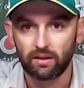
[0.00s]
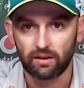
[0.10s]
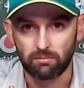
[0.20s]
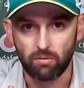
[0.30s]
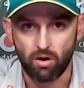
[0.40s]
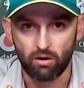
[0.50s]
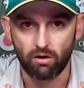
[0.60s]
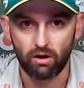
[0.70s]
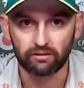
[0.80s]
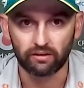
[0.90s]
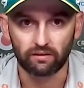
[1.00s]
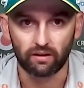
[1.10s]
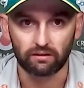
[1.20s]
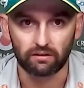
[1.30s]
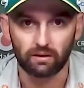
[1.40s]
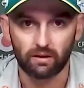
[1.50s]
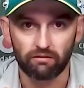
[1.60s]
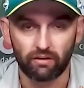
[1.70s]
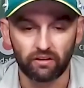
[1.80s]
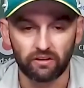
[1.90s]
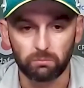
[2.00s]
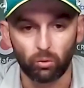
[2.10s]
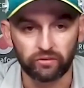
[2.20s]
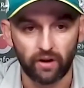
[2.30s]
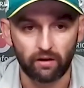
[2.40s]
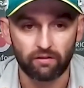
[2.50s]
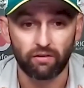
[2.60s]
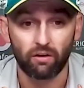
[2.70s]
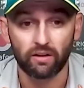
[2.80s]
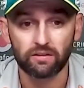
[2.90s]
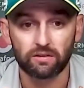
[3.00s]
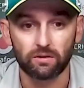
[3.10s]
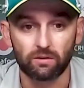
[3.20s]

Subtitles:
in my eyes, it's a very small sacrifice